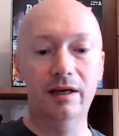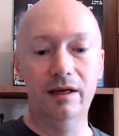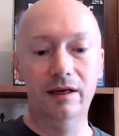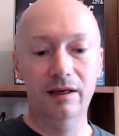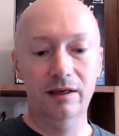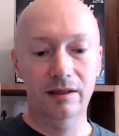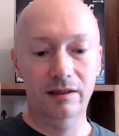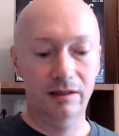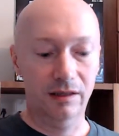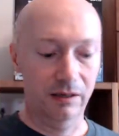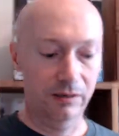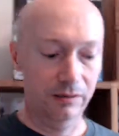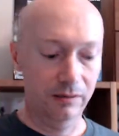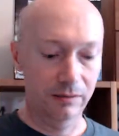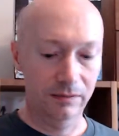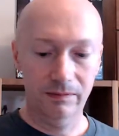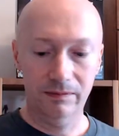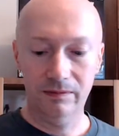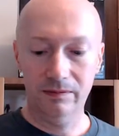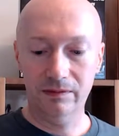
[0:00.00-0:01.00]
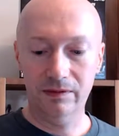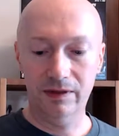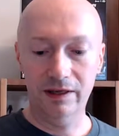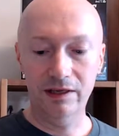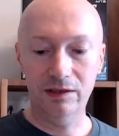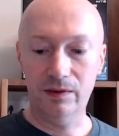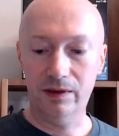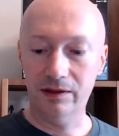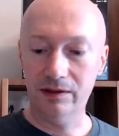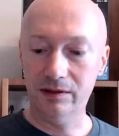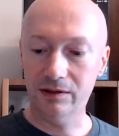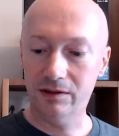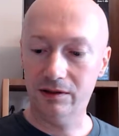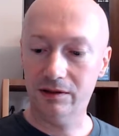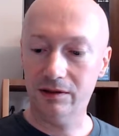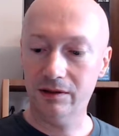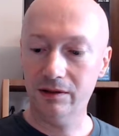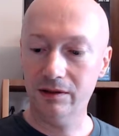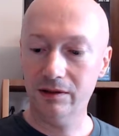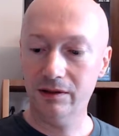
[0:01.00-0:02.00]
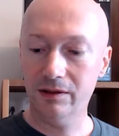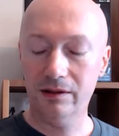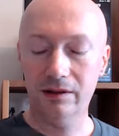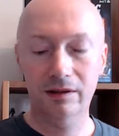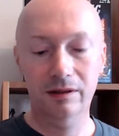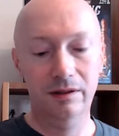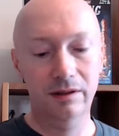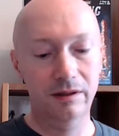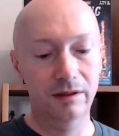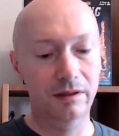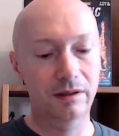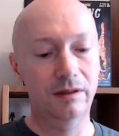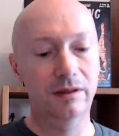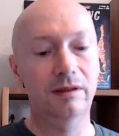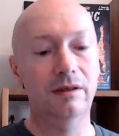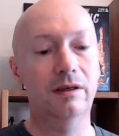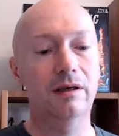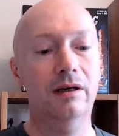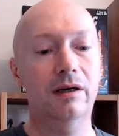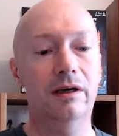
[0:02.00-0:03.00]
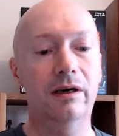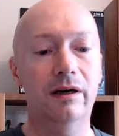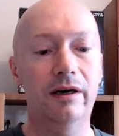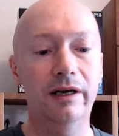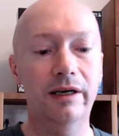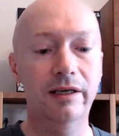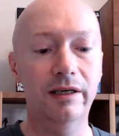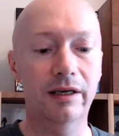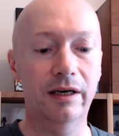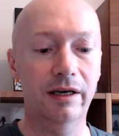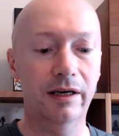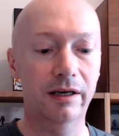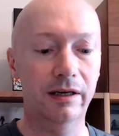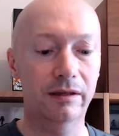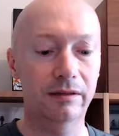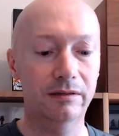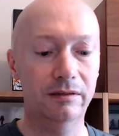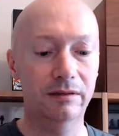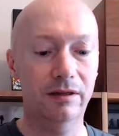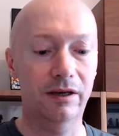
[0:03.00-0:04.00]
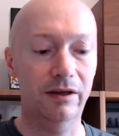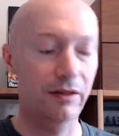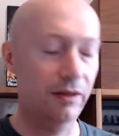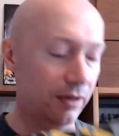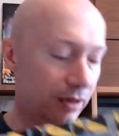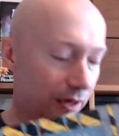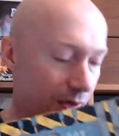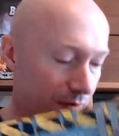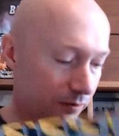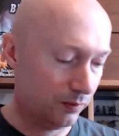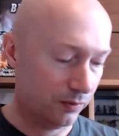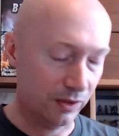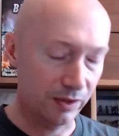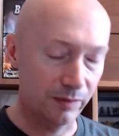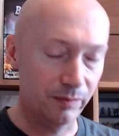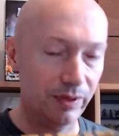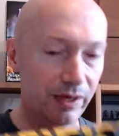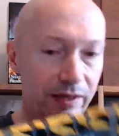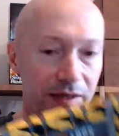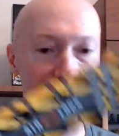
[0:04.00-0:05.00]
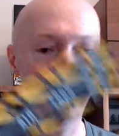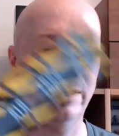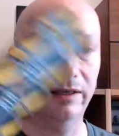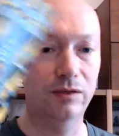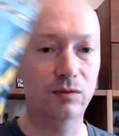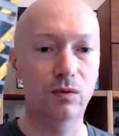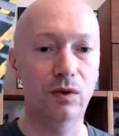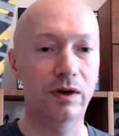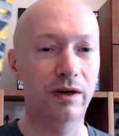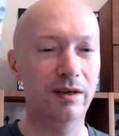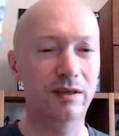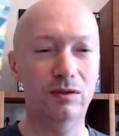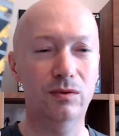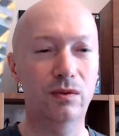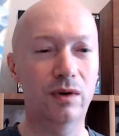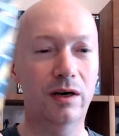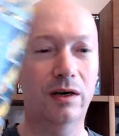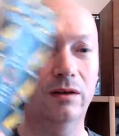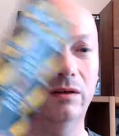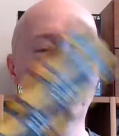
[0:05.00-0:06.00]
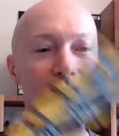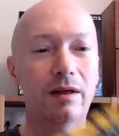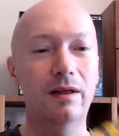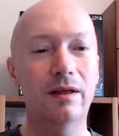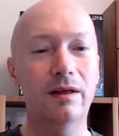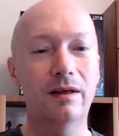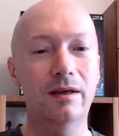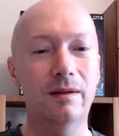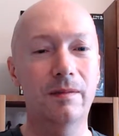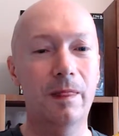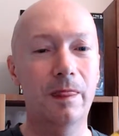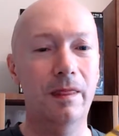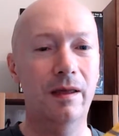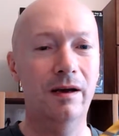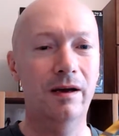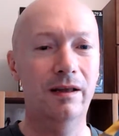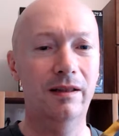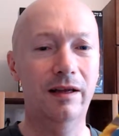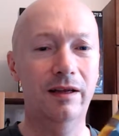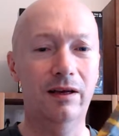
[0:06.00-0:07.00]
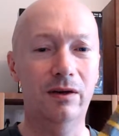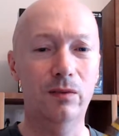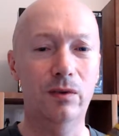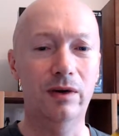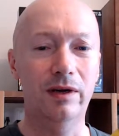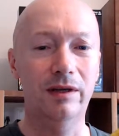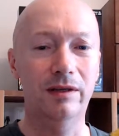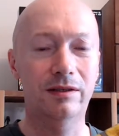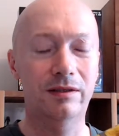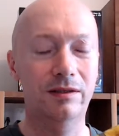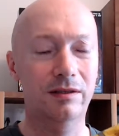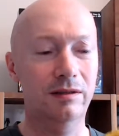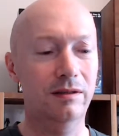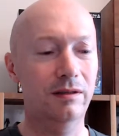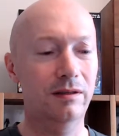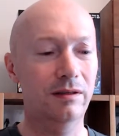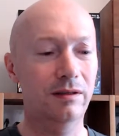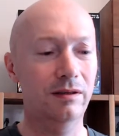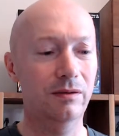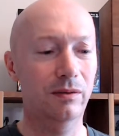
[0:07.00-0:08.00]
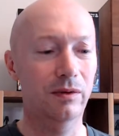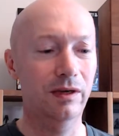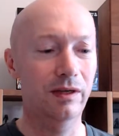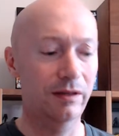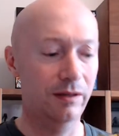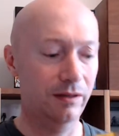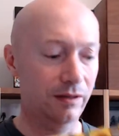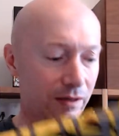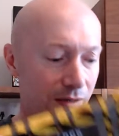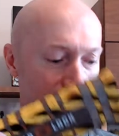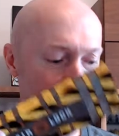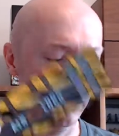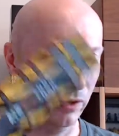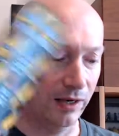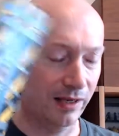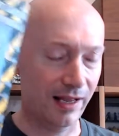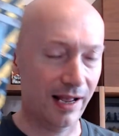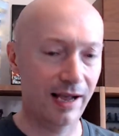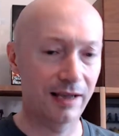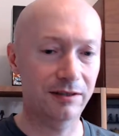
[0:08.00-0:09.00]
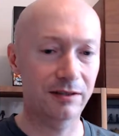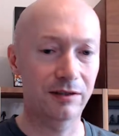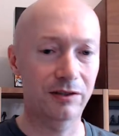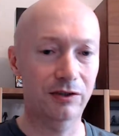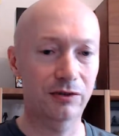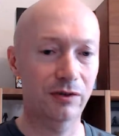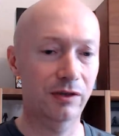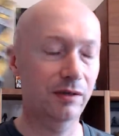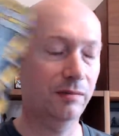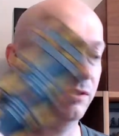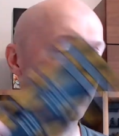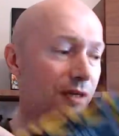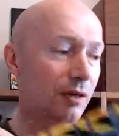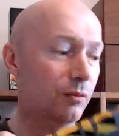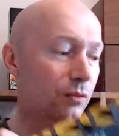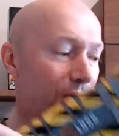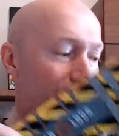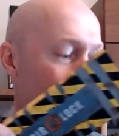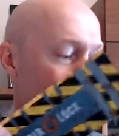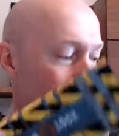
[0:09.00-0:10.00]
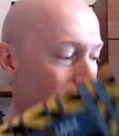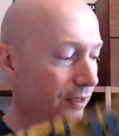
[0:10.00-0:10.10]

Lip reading: So these ones, I think I spray painted these white as well, and then I wanted hazard stripes somewhere